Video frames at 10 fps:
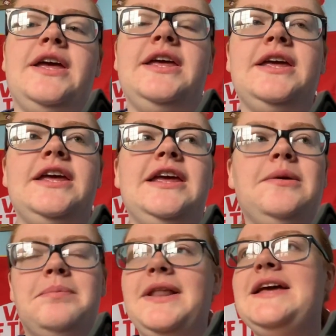He
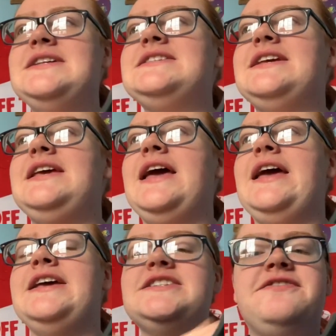plays
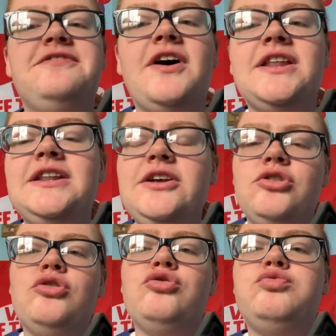he's a fun
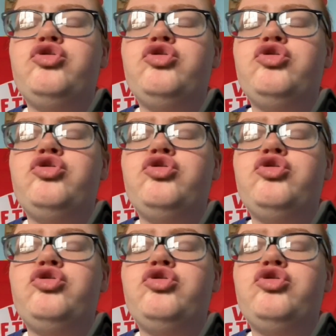little